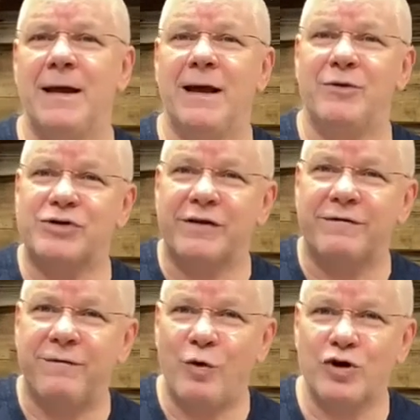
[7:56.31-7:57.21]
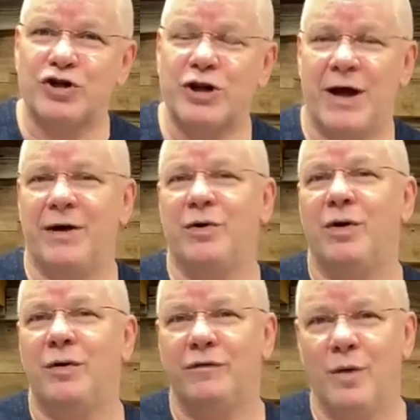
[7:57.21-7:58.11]
it was a foreshadow
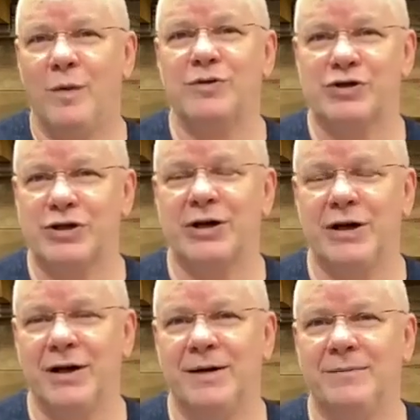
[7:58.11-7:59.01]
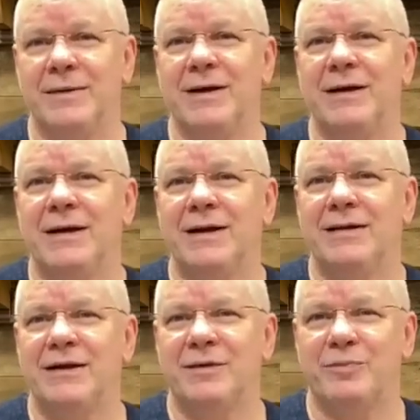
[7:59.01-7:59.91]
of what was to come,
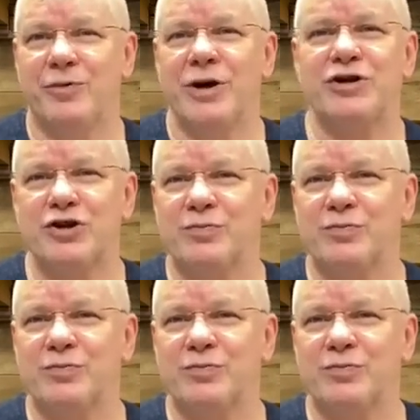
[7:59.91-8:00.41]
that the precious